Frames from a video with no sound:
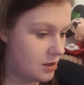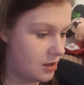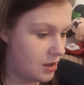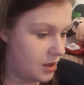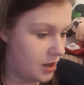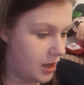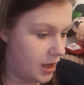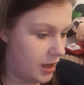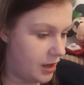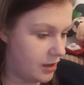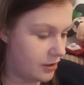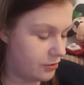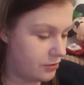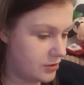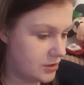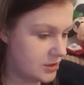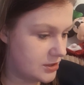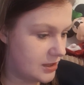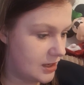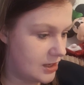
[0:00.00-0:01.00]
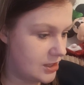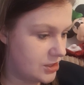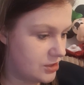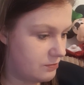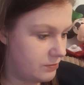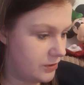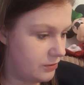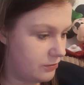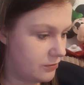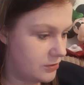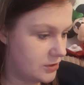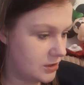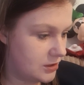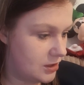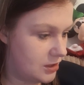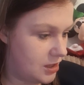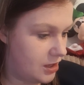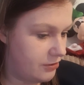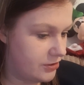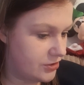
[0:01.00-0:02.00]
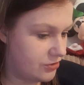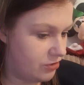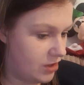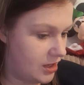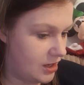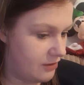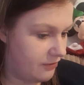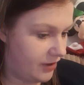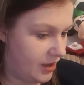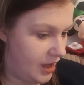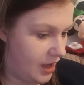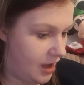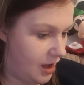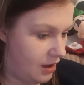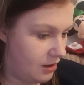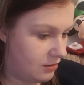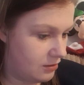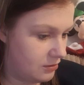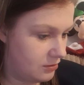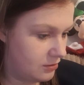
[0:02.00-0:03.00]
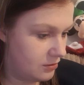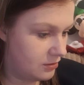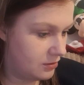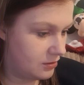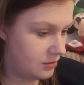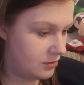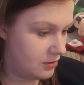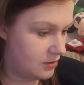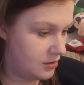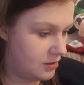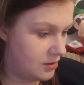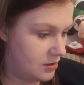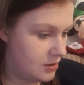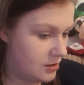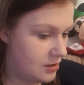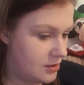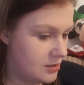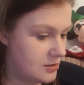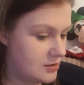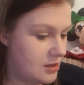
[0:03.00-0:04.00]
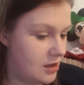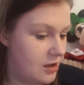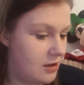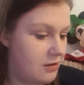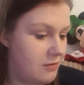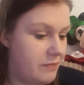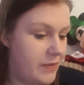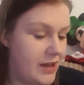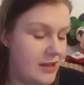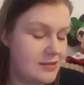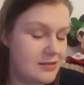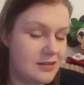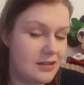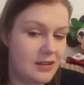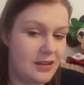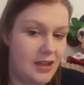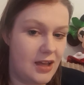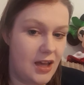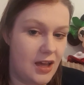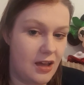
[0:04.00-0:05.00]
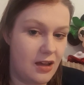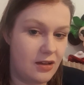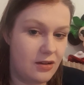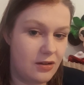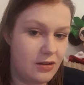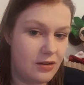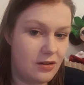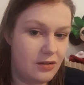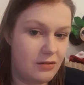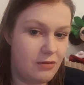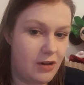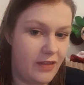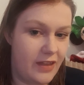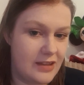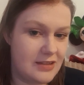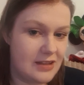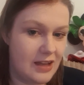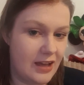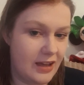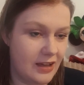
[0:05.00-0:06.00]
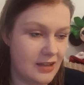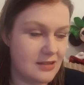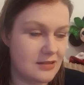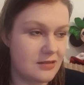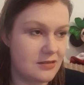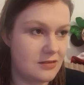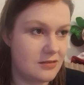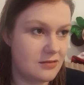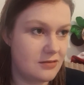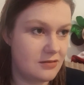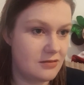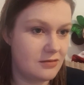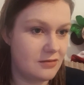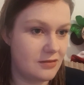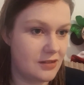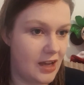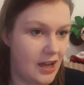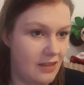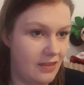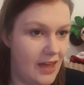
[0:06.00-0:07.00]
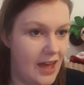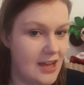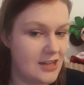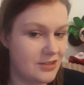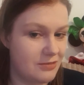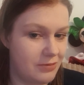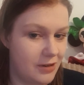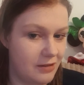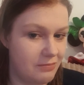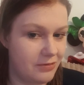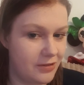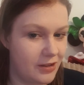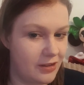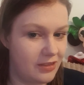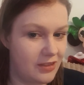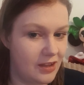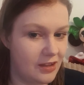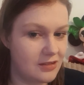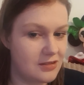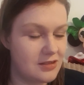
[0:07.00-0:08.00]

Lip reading: According to that, he should be awarded the lowest rate of care. So basically, what they're saying is, yeah, the age-appropriate thing.